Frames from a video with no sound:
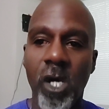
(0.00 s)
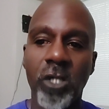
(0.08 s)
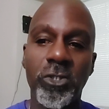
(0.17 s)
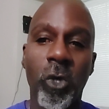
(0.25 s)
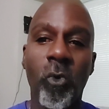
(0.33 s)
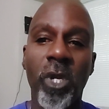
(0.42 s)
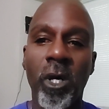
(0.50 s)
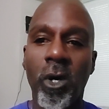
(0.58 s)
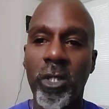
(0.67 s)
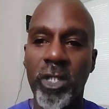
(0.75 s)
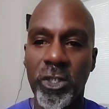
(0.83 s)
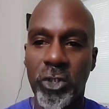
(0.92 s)
So what I'm
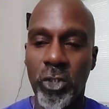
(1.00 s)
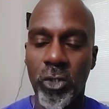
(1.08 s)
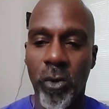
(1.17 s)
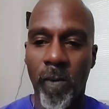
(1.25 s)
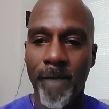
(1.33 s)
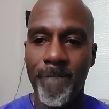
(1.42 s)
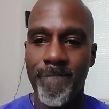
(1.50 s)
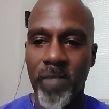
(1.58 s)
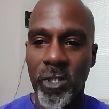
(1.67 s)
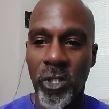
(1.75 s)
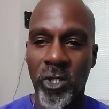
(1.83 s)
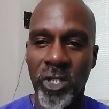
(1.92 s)
going to do
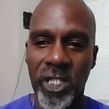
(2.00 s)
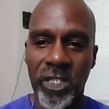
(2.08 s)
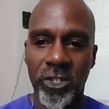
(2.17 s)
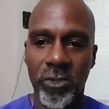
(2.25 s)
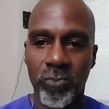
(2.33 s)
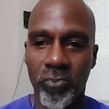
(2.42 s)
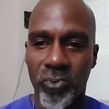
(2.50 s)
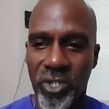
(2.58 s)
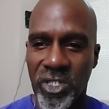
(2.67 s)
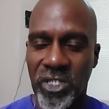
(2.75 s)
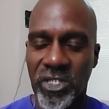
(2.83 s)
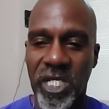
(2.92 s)
during this
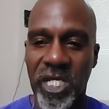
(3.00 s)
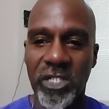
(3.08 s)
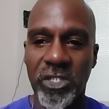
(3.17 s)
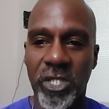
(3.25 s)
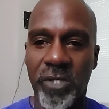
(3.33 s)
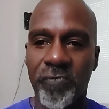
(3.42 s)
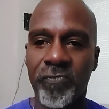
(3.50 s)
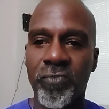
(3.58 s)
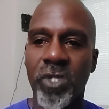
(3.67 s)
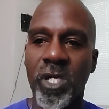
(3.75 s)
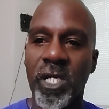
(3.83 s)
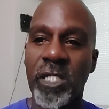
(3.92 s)
presentation
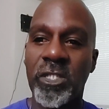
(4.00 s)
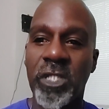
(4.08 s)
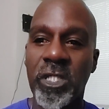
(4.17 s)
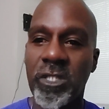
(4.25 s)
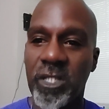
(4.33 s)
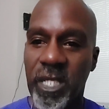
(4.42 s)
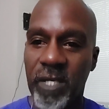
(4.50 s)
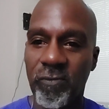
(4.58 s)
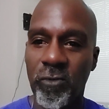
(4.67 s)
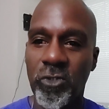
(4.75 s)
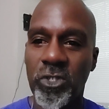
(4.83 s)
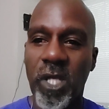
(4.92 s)
is just give
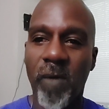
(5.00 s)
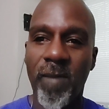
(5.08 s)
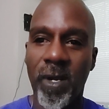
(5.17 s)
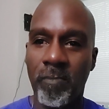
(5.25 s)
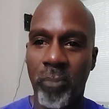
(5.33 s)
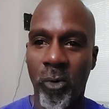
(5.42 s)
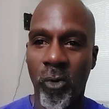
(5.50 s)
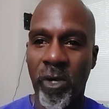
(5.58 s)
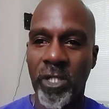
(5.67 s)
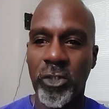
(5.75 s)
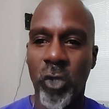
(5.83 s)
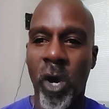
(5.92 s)
you some of the
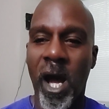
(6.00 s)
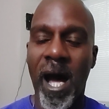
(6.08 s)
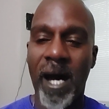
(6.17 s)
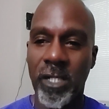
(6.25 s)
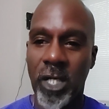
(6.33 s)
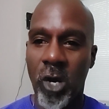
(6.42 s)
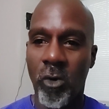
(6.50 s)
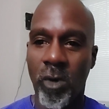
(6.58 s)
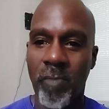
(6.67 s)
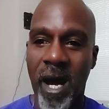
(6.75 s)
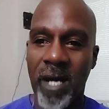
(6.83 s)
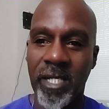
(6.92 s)
points on how to go
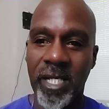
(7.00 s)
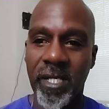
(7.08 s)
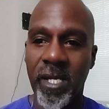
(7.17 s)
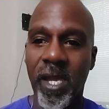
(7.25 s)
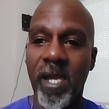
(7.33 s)
about it.